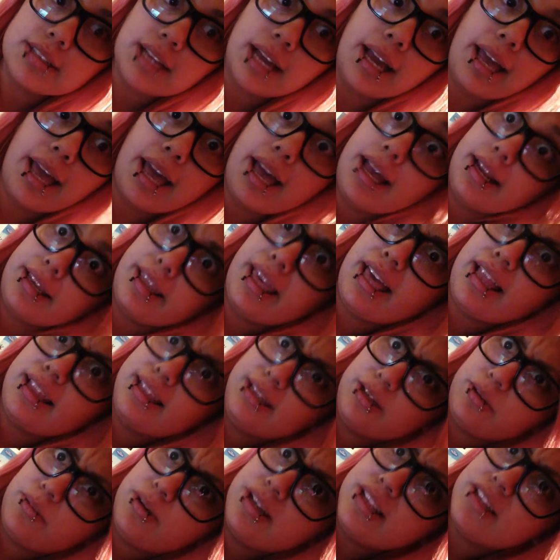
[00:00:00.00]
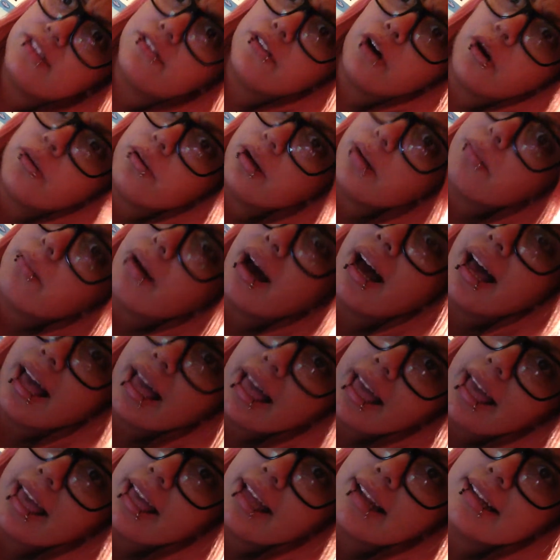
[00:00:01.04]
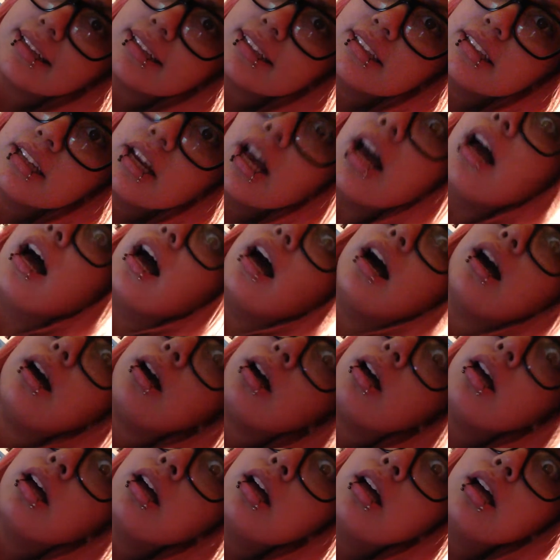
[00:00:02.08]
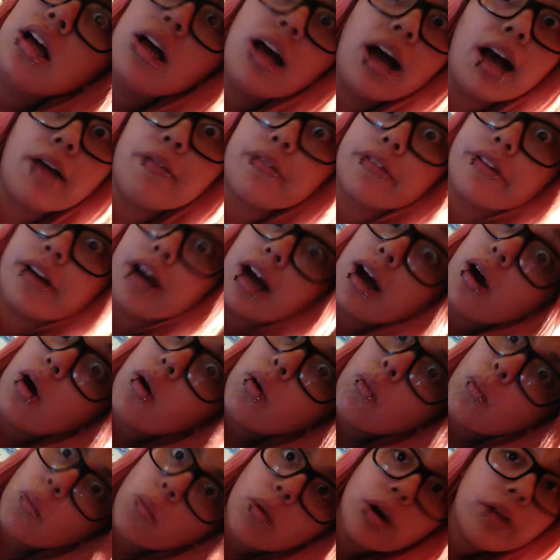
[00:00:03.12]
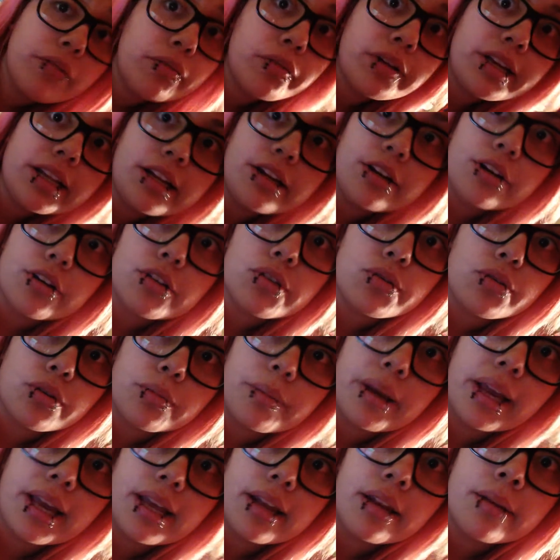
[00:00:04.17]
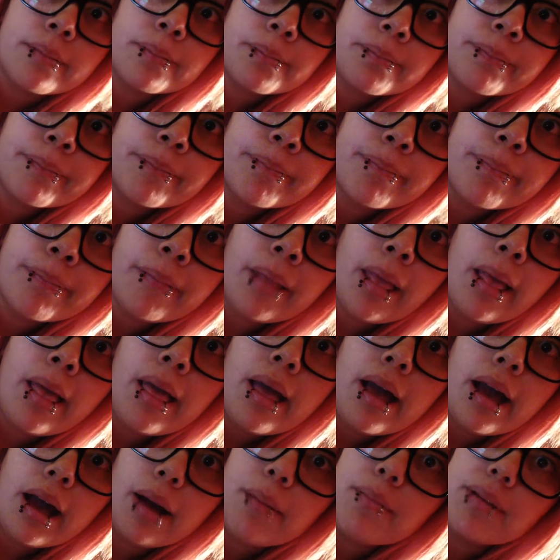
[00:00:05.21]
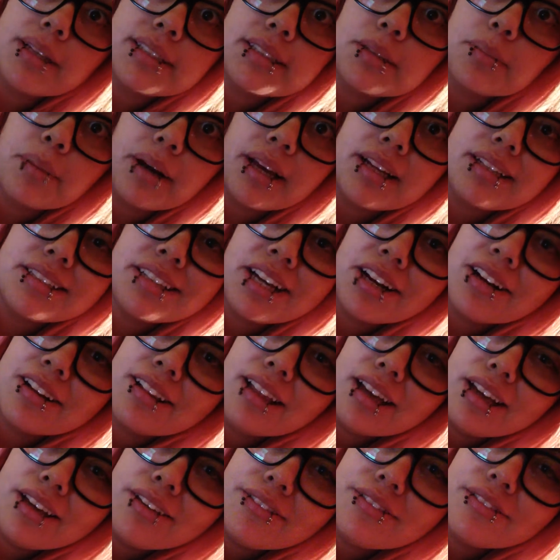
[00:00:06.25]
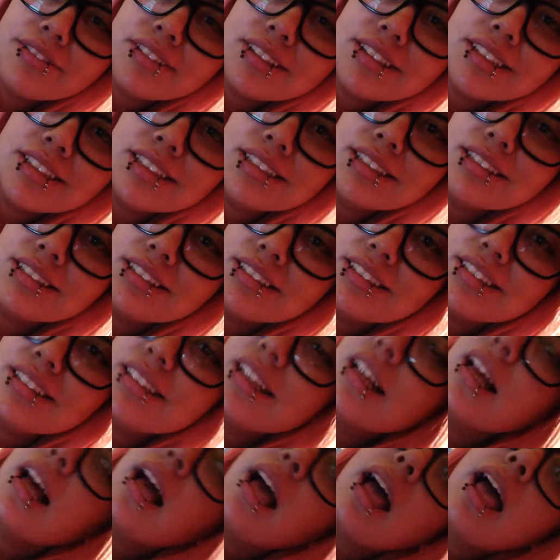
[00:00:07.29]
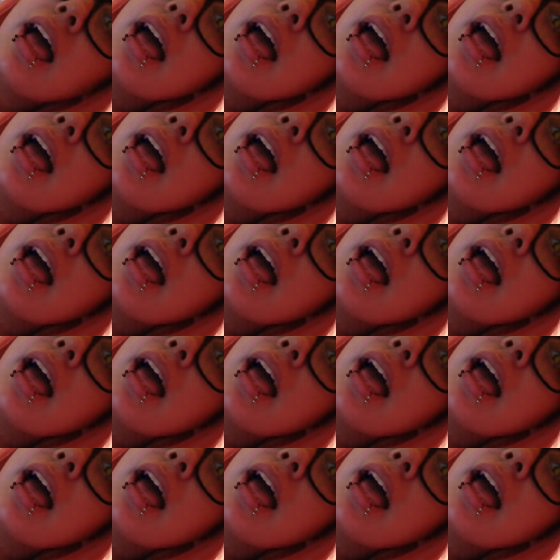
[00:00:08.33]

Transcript: I had Kellin Quinn's phone in my hand. I forgot one freaking underscore, man. I messed up my entire life.